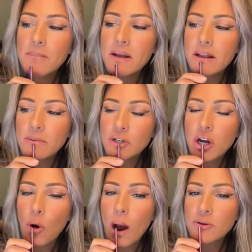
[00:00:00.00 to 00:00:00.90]
Amelia, I'm
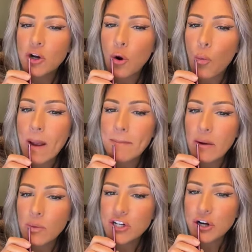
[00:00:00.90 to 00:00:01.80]
trying to whip
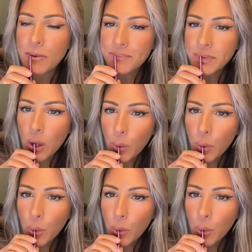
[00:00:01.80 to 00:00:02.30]
my whistle.